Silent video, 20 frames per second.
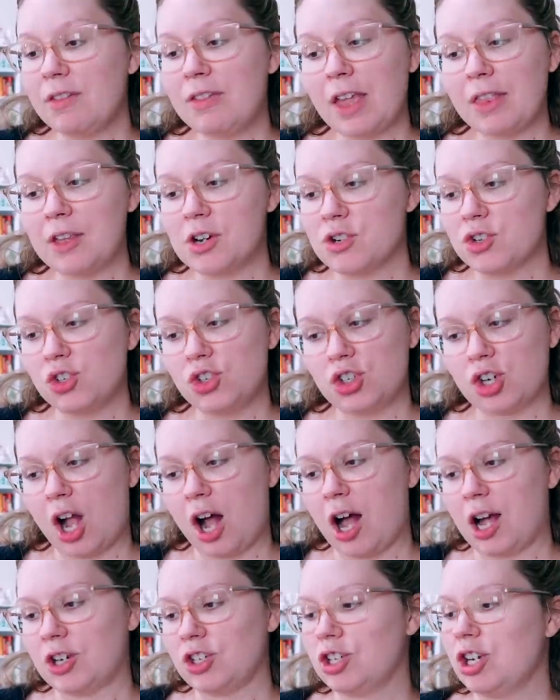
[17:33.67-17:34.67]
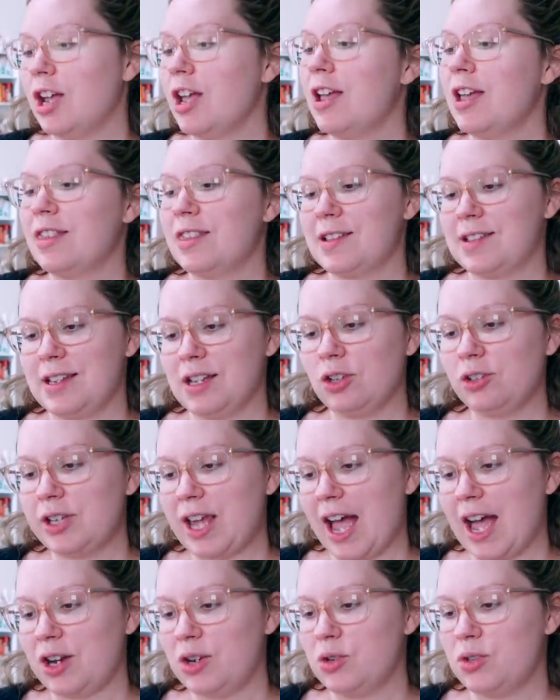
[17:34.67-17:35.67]
Then there's Josh, the single
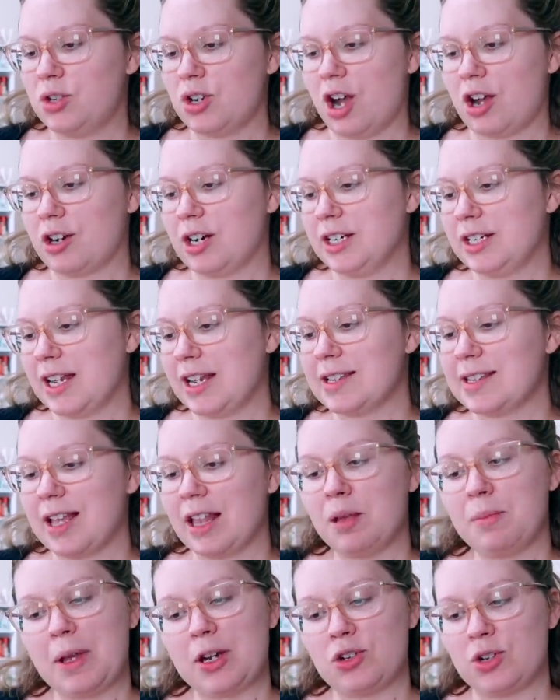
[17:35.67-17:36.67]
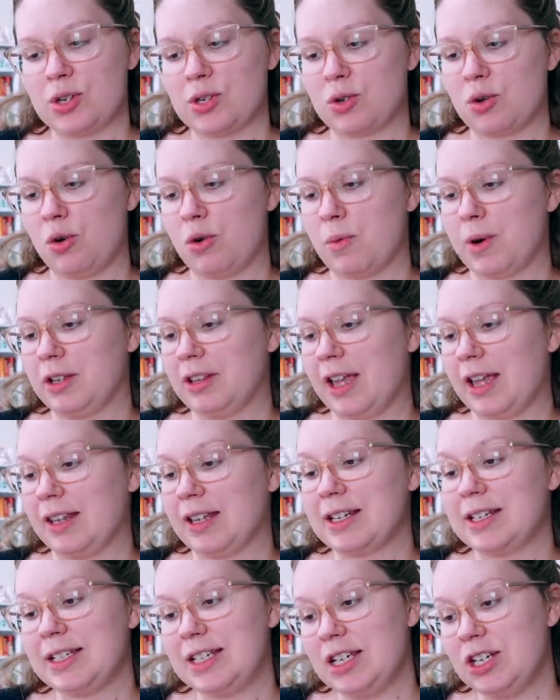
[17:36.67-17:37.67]
dad whose daughter attends the elementary school where
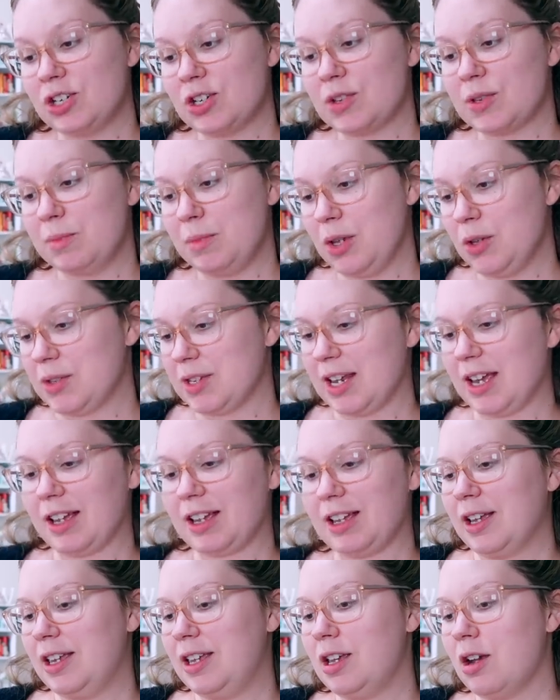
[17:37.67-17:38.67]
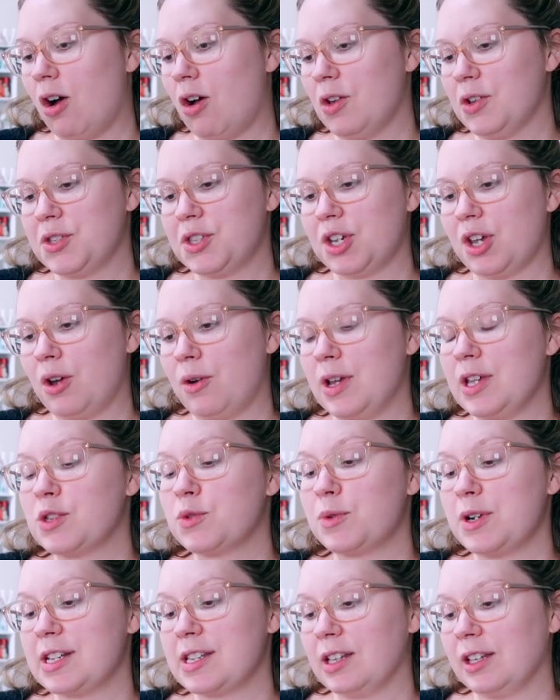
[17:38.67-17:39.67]
Layla teaches music. He also
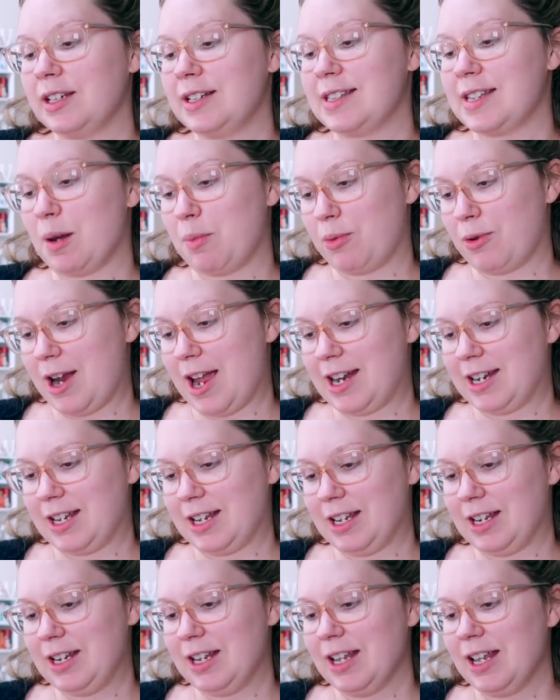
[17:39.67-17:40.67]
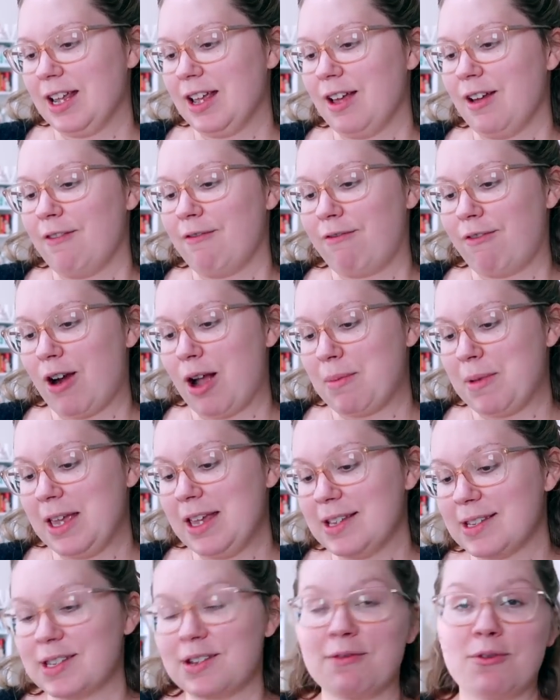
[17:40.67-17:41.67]
is recently separated from
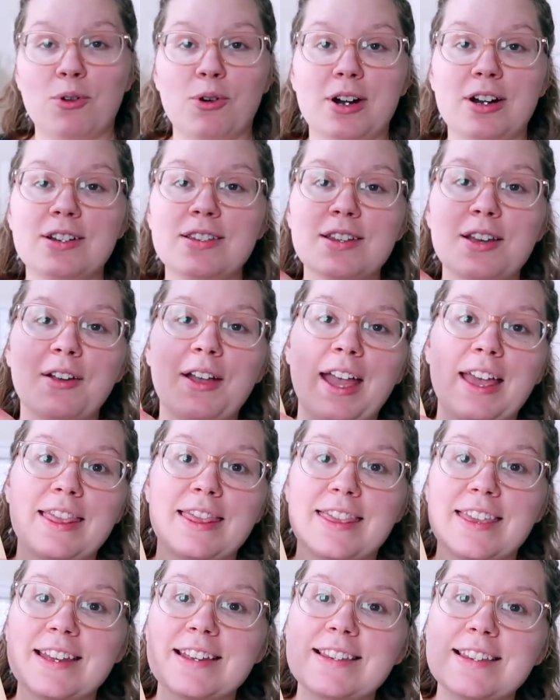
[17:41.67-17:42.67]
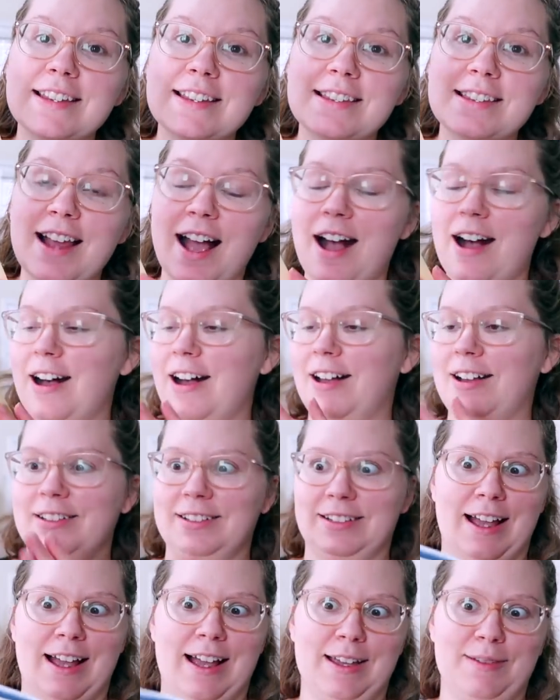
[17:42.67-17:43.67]
his divorce. Okay, this is, oh,
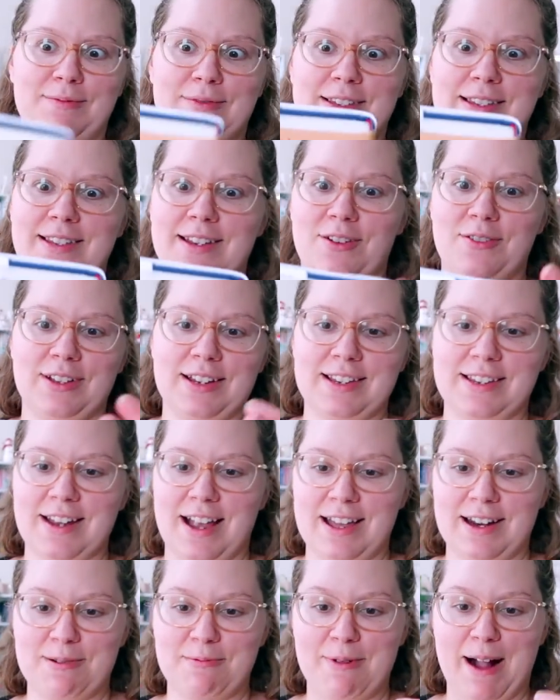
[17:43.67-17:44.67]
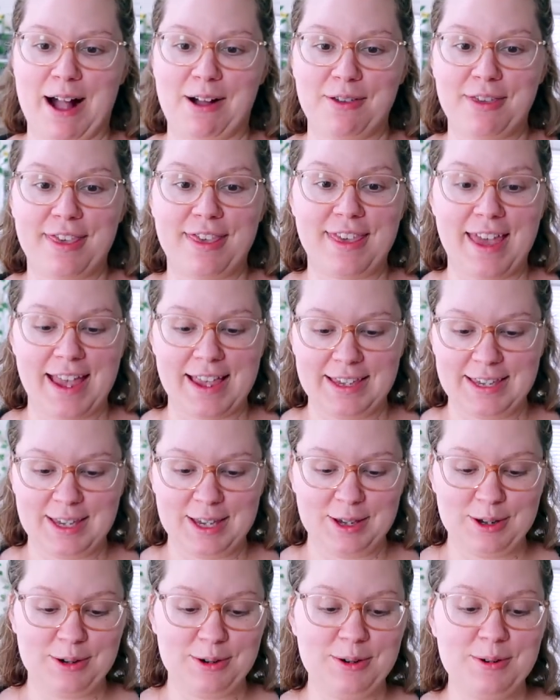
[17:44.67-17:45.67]
I'm so excited. Wow, thank
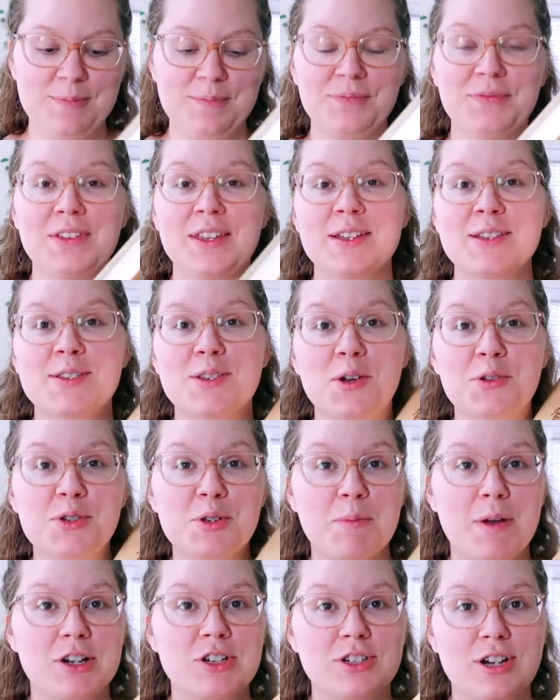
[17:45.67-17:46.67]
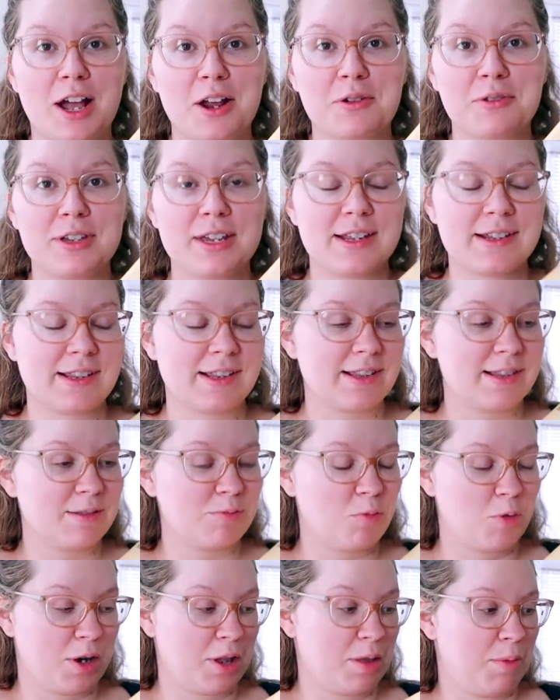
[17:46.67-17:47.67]
you so, so much. Not only is this
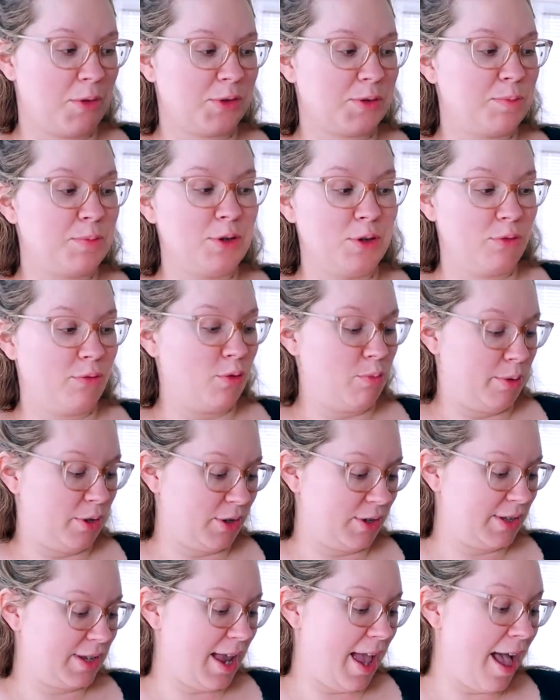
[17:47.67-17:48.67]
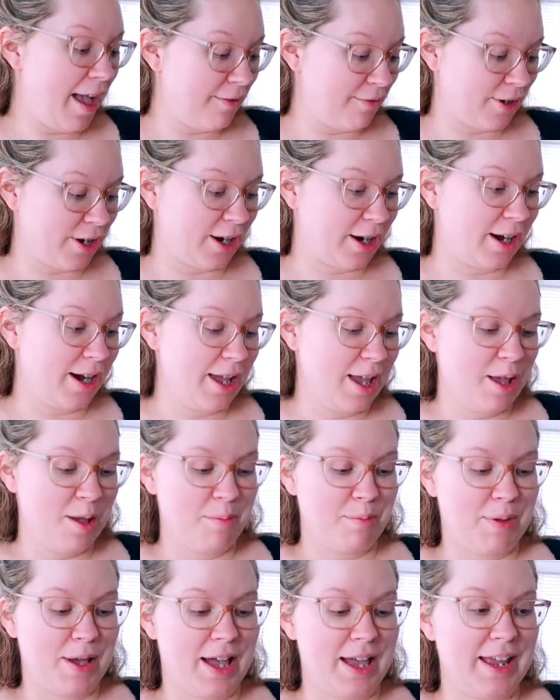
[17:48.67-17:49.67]
one of the most beautiful books ever,
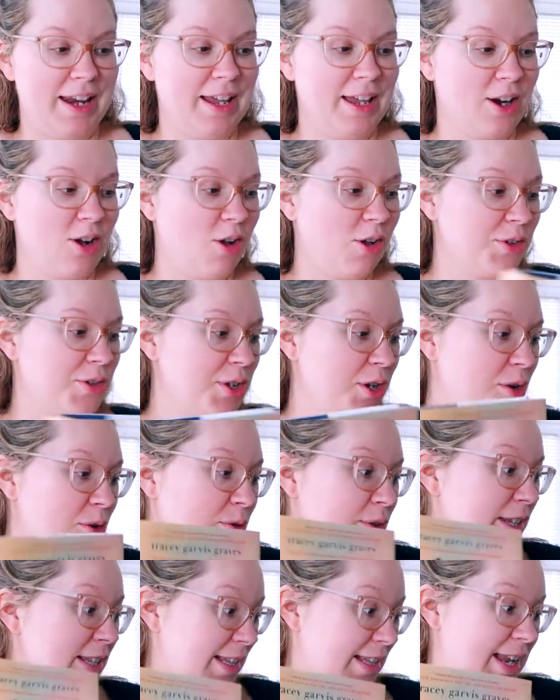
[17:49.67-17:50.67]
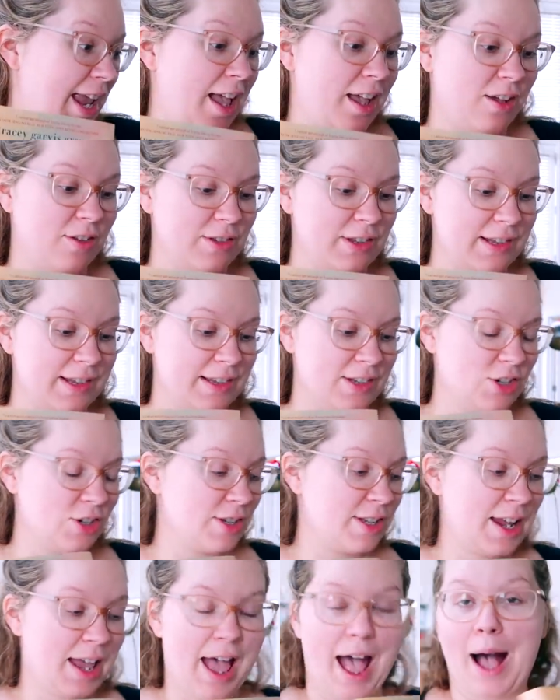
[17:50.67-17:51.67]
but it also sounds
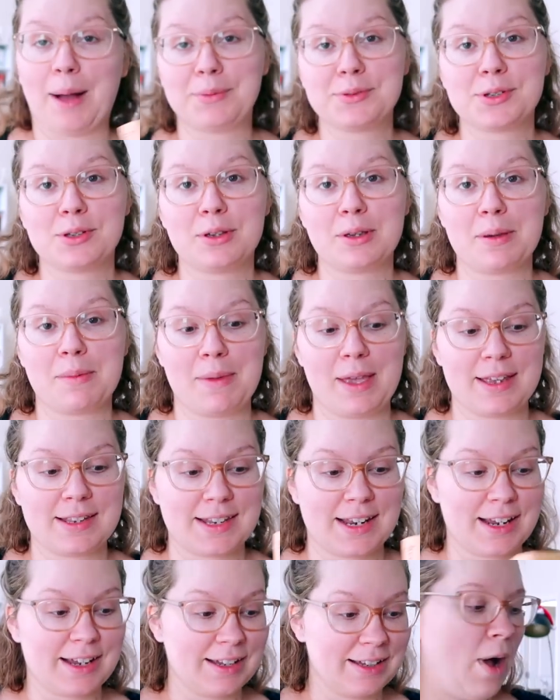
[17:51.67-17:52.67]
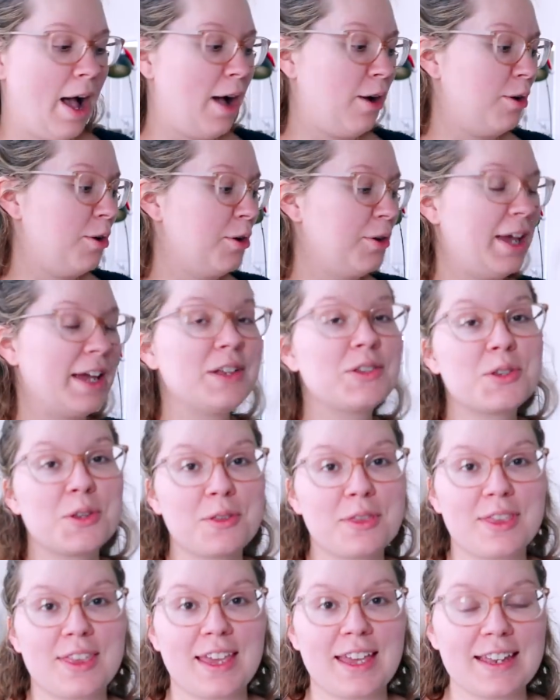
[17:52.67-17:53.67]
just absolutely amazing. Wow, okay, so
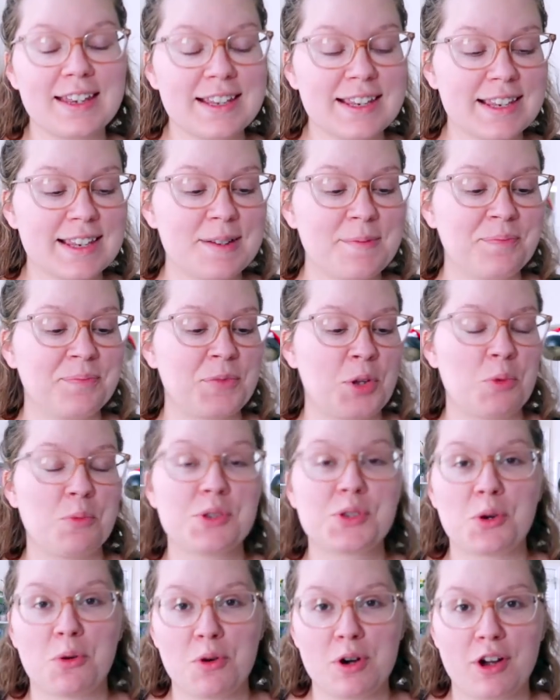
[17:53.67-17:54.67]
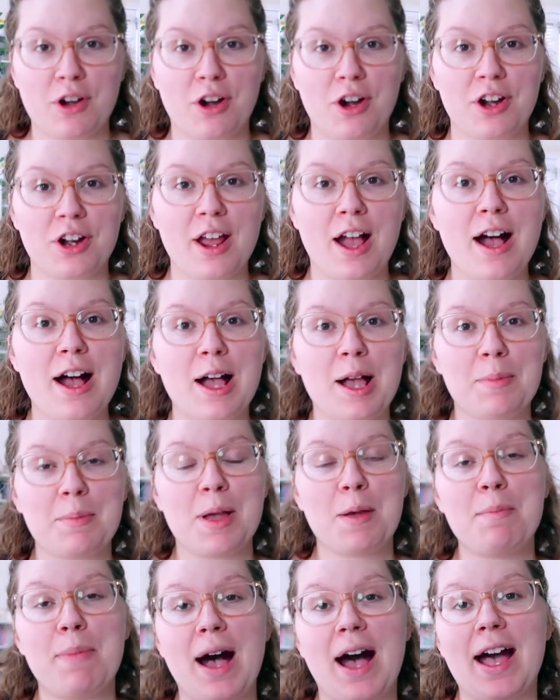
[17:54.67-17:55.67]
this was ordered um,
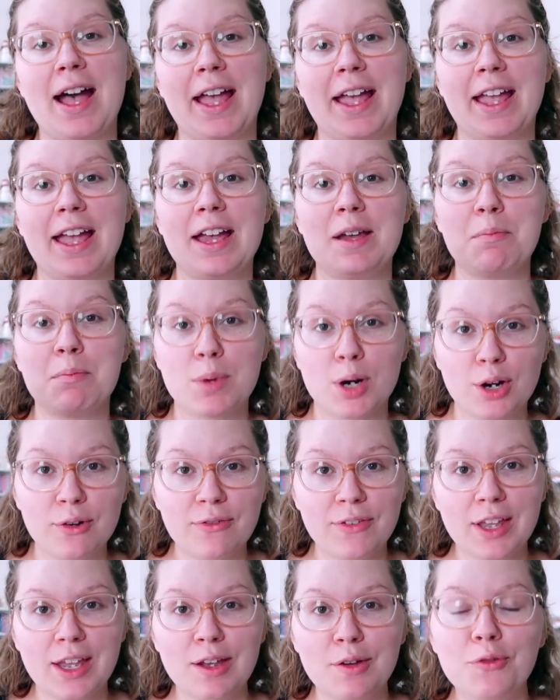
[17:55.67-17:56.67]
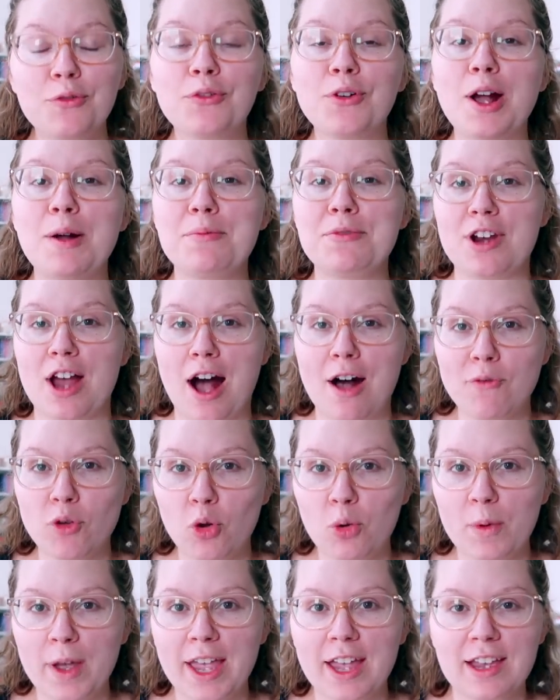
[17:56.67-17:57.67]
by Murphy from
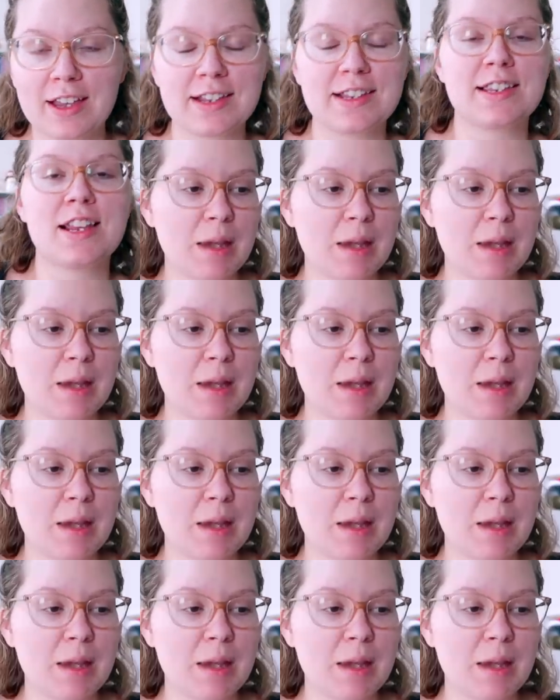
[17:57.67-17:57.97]
Novel Wicks.